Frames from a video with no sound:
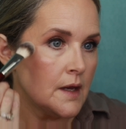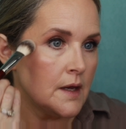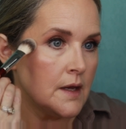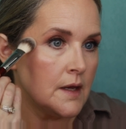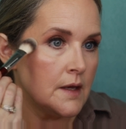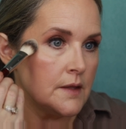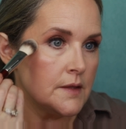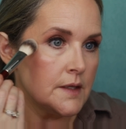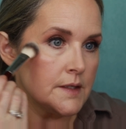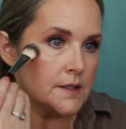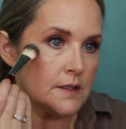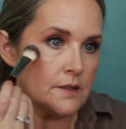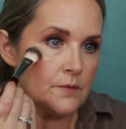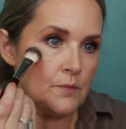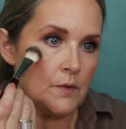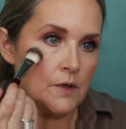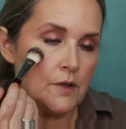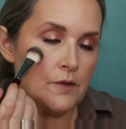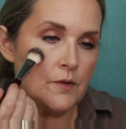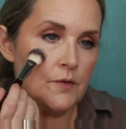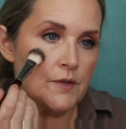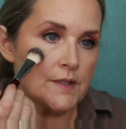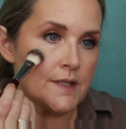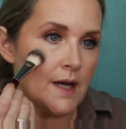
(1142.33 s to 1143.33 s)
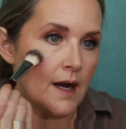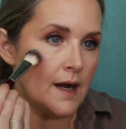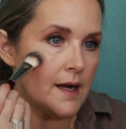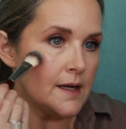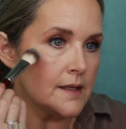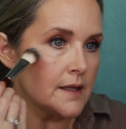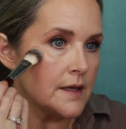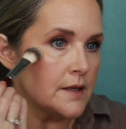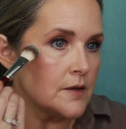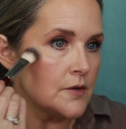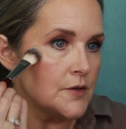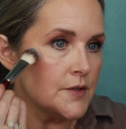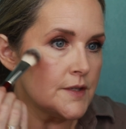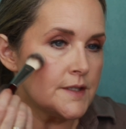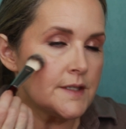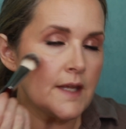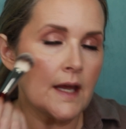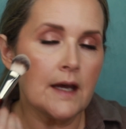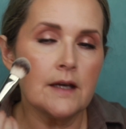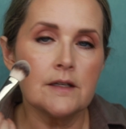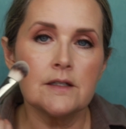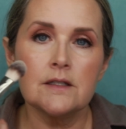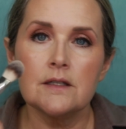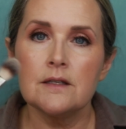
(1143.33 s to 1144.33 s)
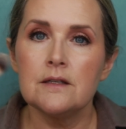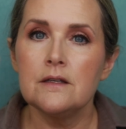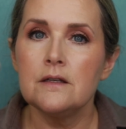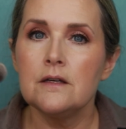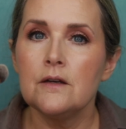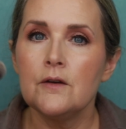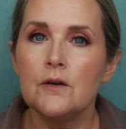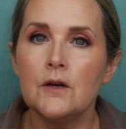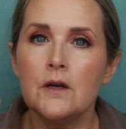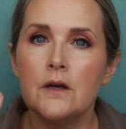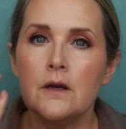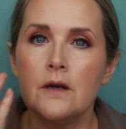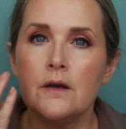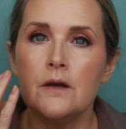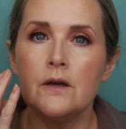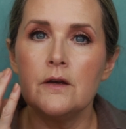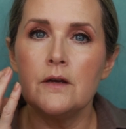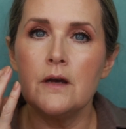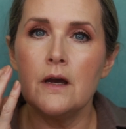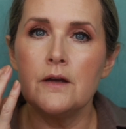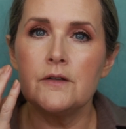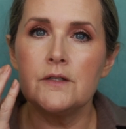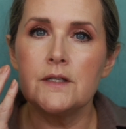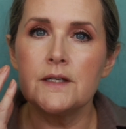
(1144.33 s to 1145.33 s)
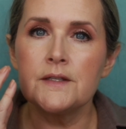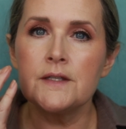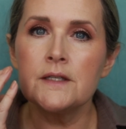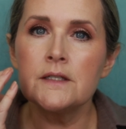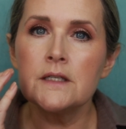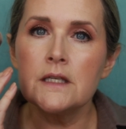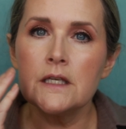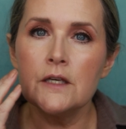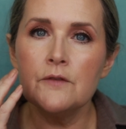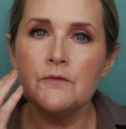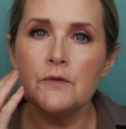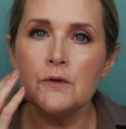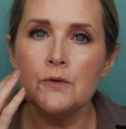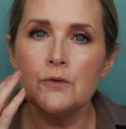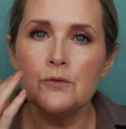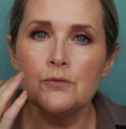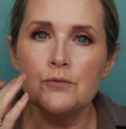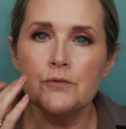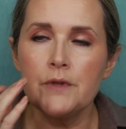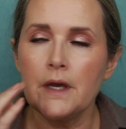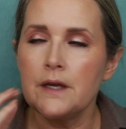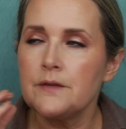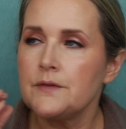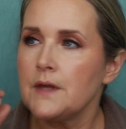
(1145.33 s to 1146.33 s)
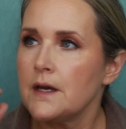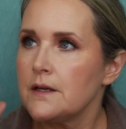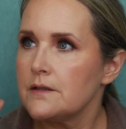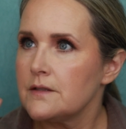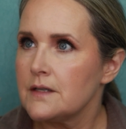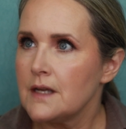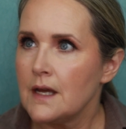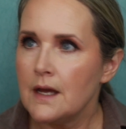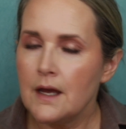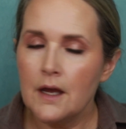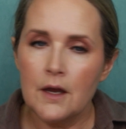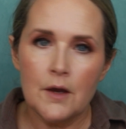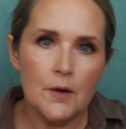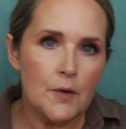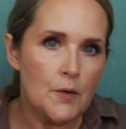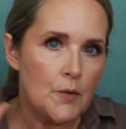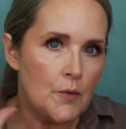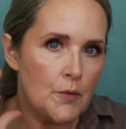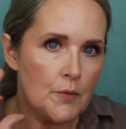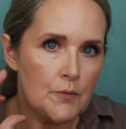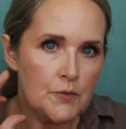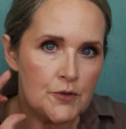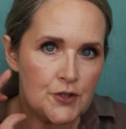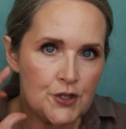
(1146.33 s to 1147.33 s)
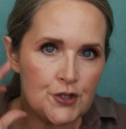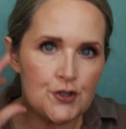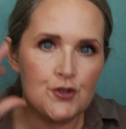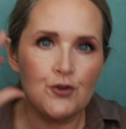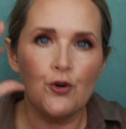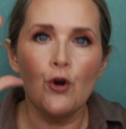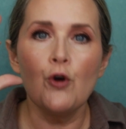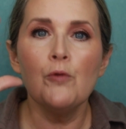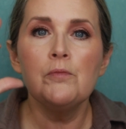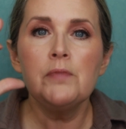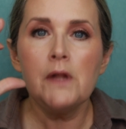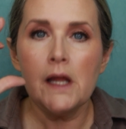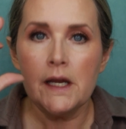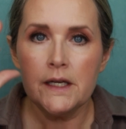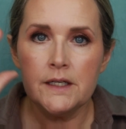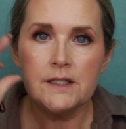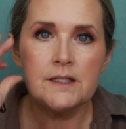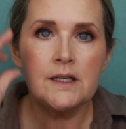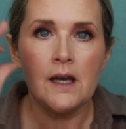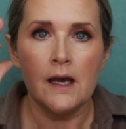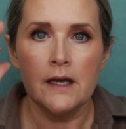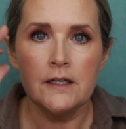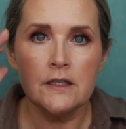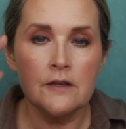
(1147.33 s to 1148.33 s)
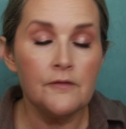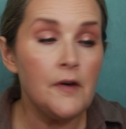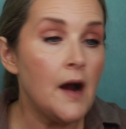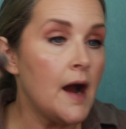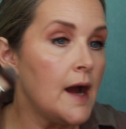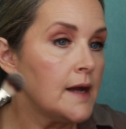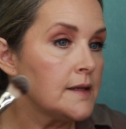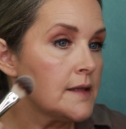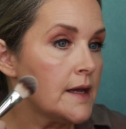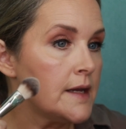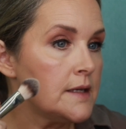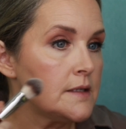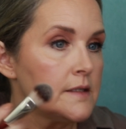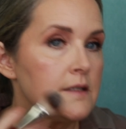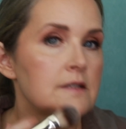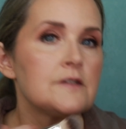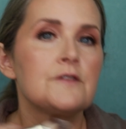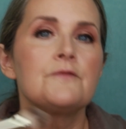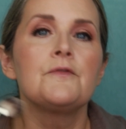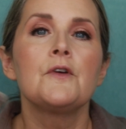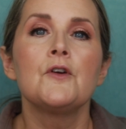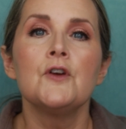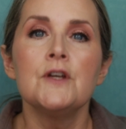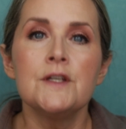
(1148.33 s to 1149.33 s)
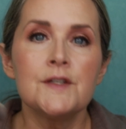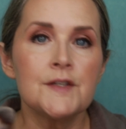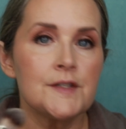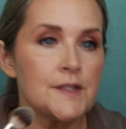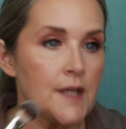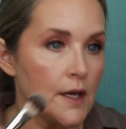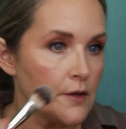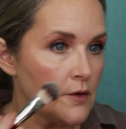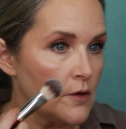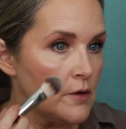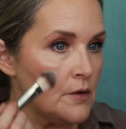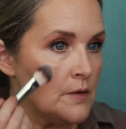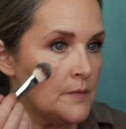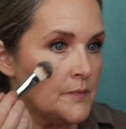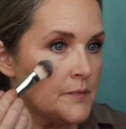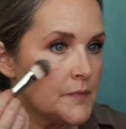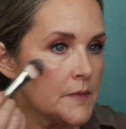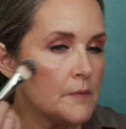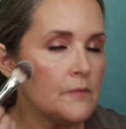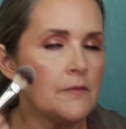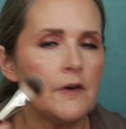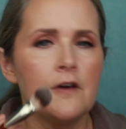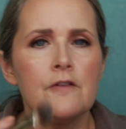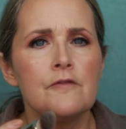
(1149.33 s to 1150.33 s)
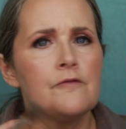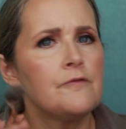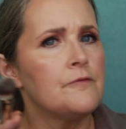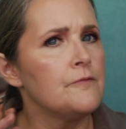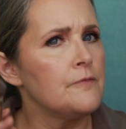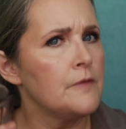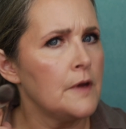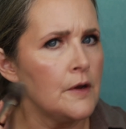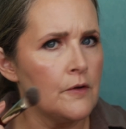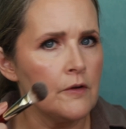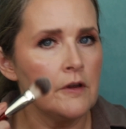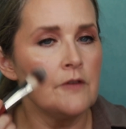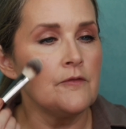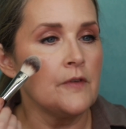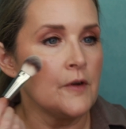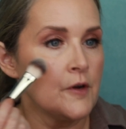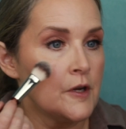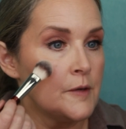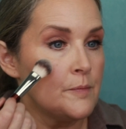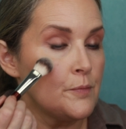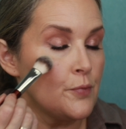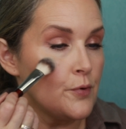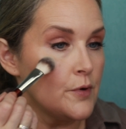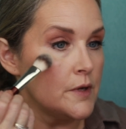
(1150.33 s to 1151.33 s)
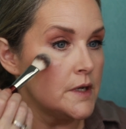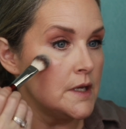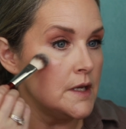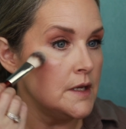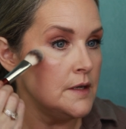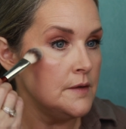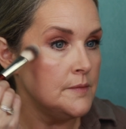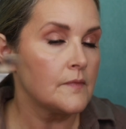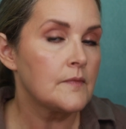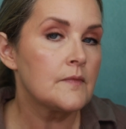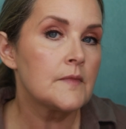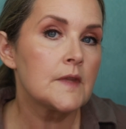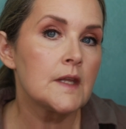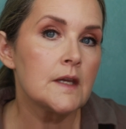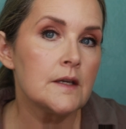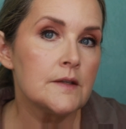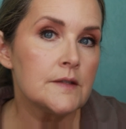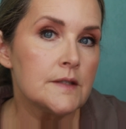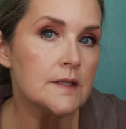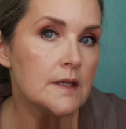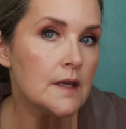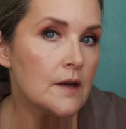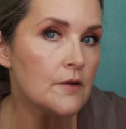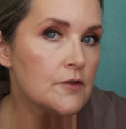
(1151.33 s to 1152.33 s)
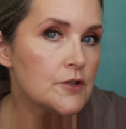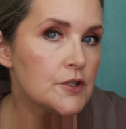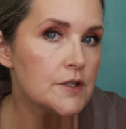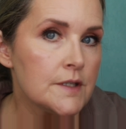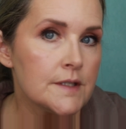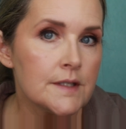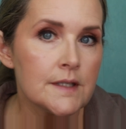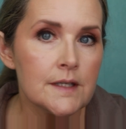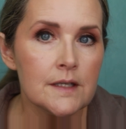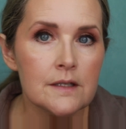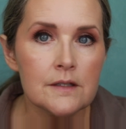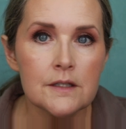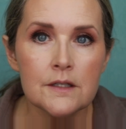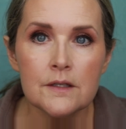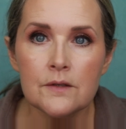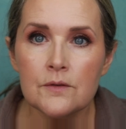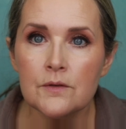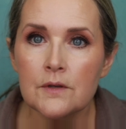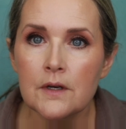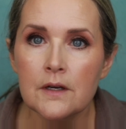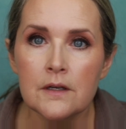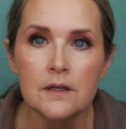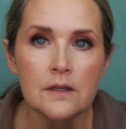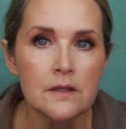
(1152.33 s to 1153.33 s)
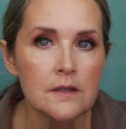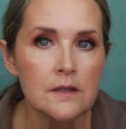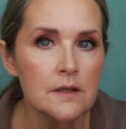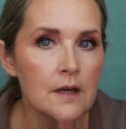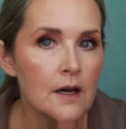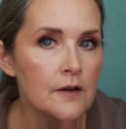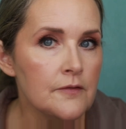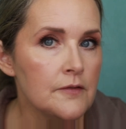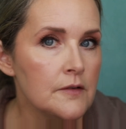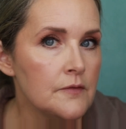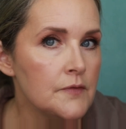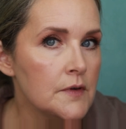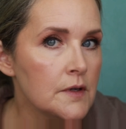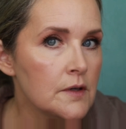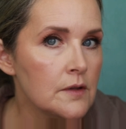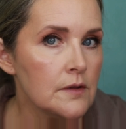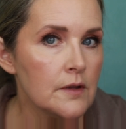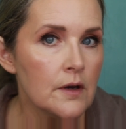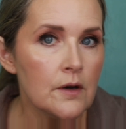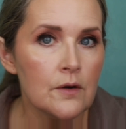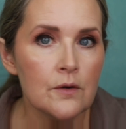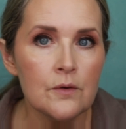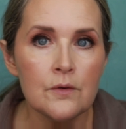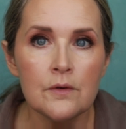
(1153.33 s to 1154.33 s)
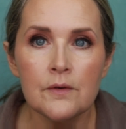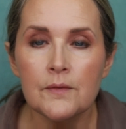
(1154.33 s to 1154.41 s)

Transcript: This is one of those highlighters that doesn't give you like that strobe light kind of highlight. It's very subtle, but very, very pretty. See how it just gives you enough of a glow.